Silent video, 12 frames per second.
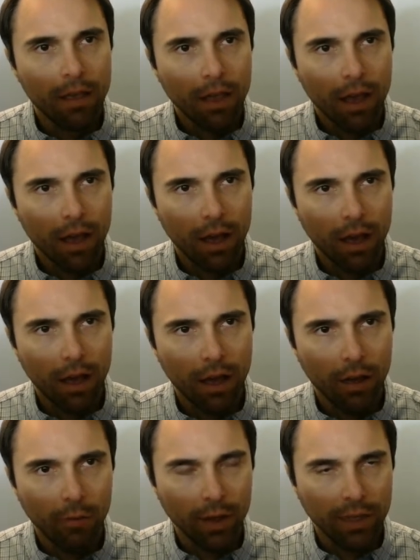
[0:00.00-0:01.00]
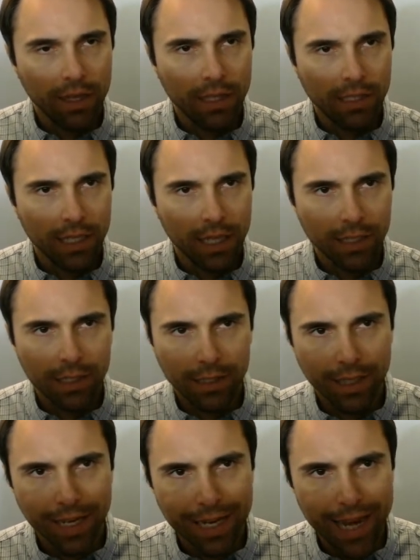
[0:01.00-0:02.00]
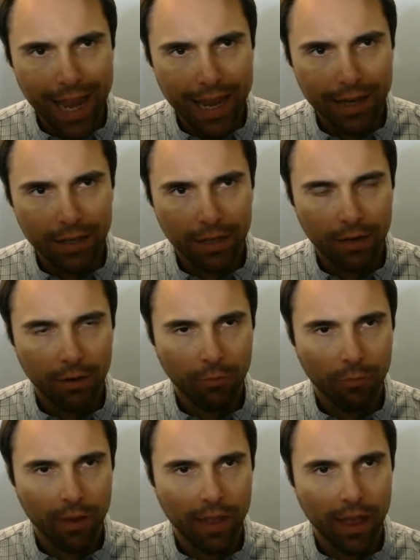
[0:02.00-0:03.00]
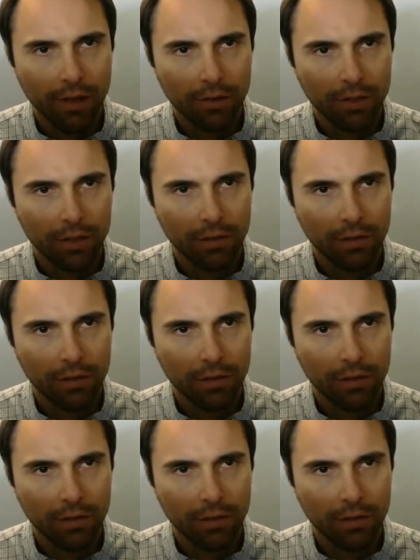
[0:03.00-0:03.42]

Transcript: What this is the date without